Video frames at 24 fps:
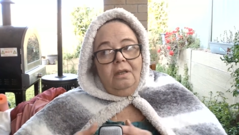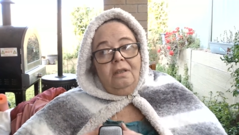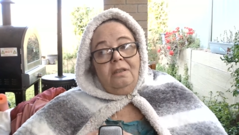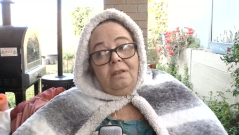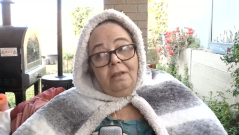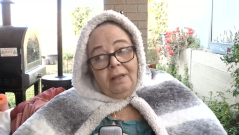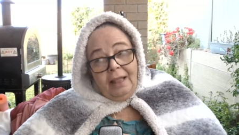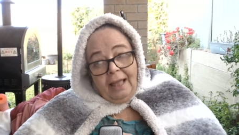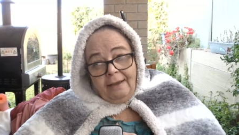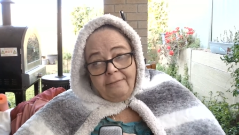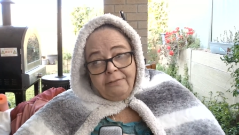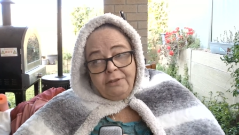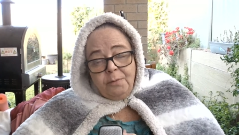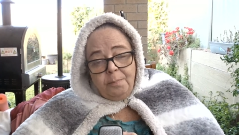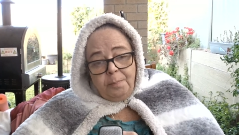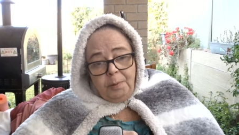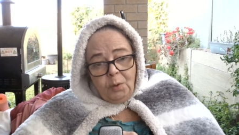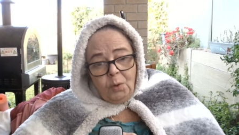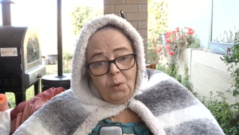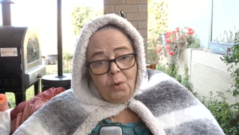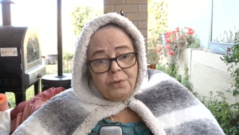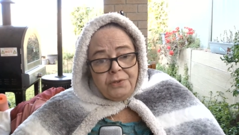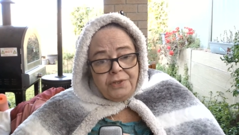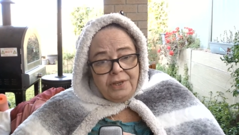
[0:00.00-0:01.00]
You'll have to
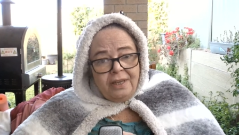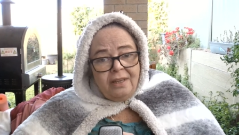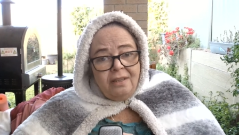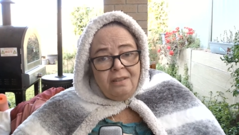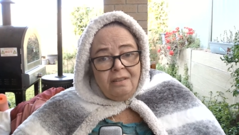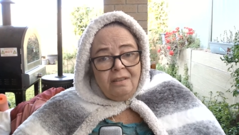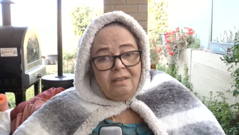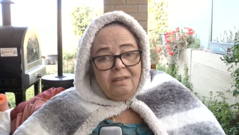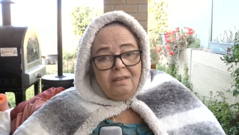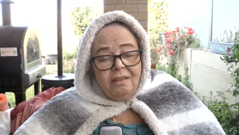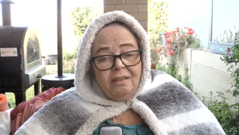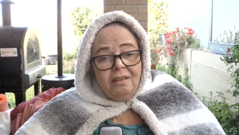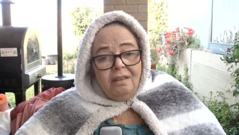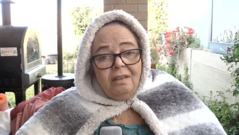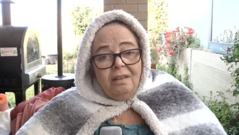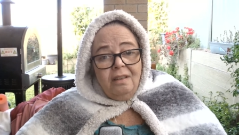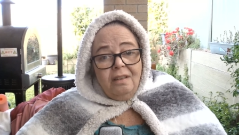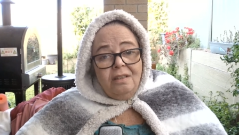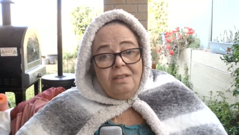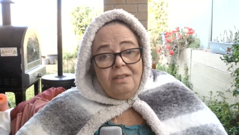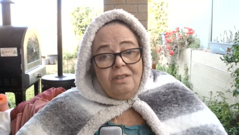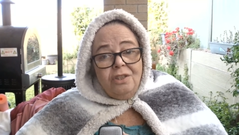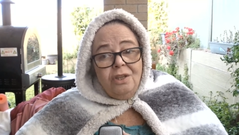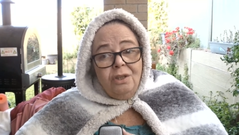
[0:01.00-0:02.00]
pause it
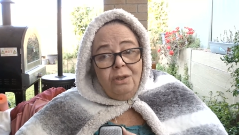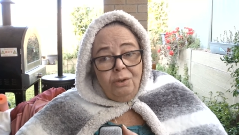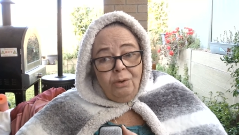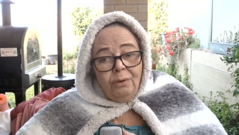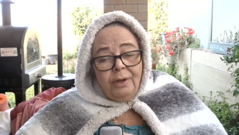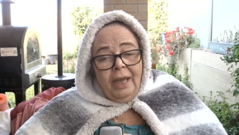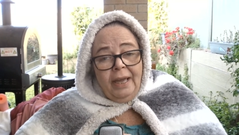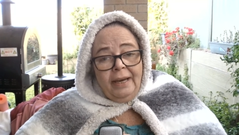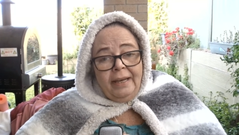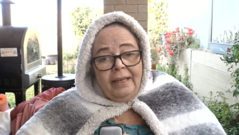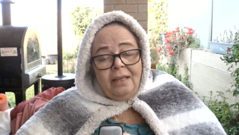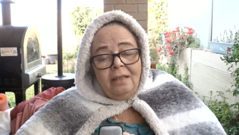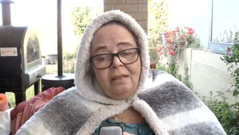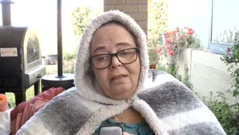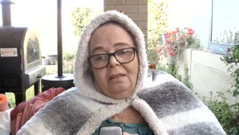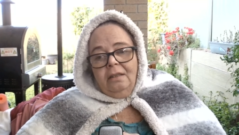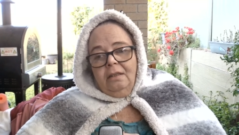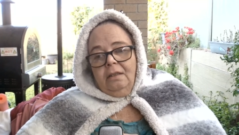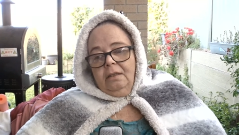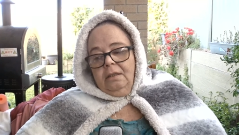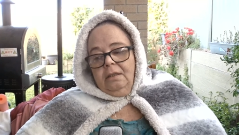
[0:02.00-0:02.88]
to look at it.